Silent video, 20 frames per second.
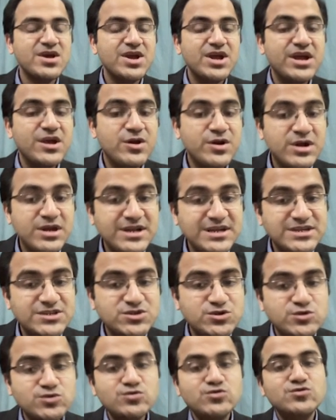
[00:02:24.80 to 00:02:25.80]
in lead
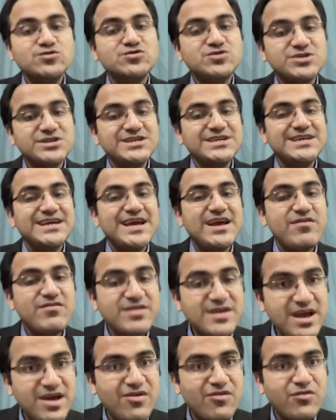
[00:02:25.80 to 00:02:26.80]
2 3
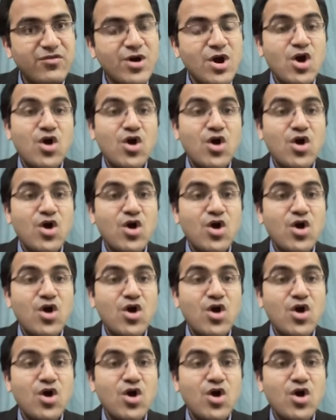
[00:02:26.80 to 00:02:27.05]
avf